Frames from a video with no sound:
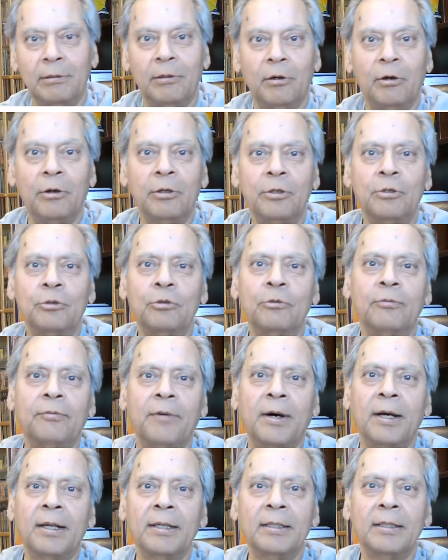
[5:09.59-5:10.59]
Or too
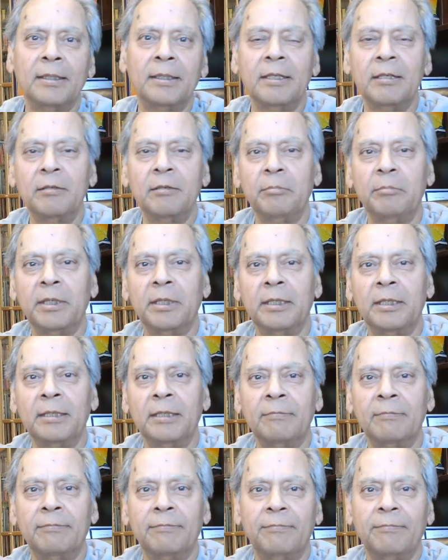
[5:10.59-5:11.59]
far, then it
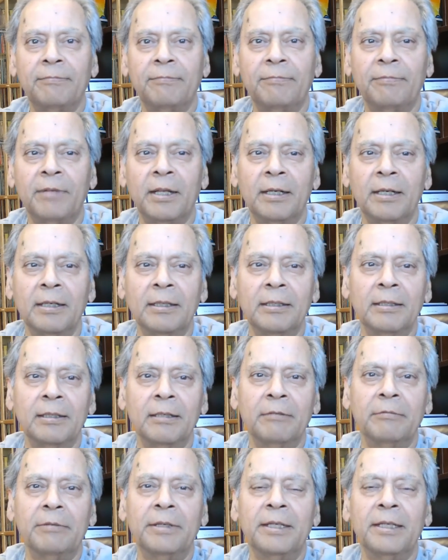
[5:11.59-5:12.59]
may flung
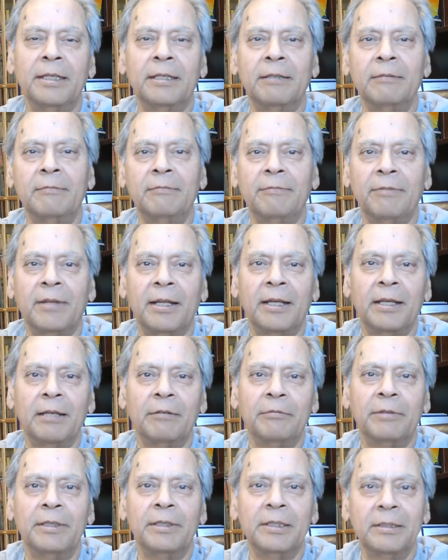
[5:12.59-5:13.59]
away and fly
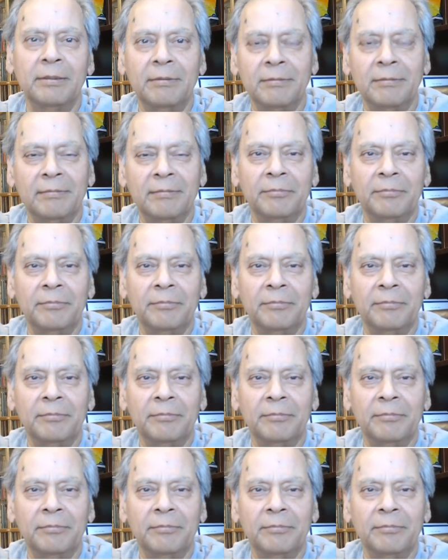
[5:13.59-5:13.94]
away